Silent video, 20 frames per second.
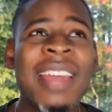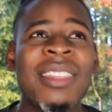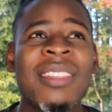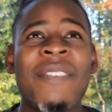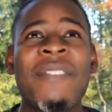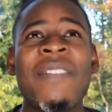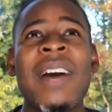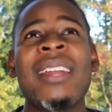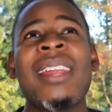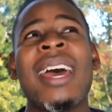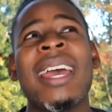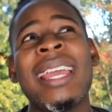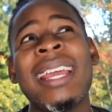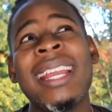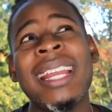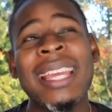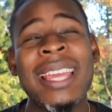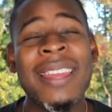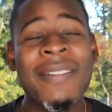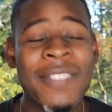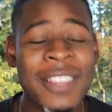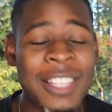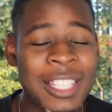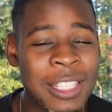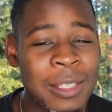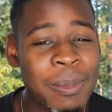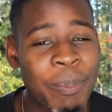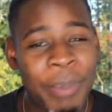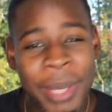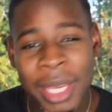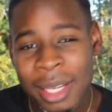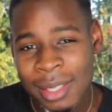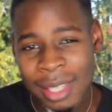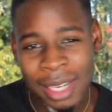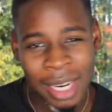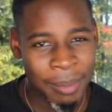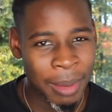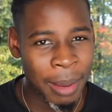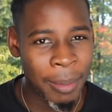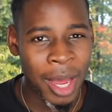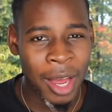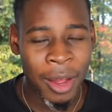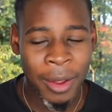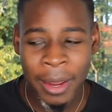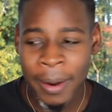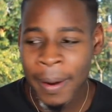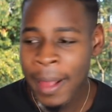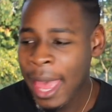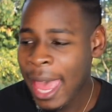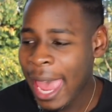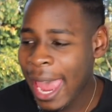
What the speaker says: the fact that he didn't even speak to them about it.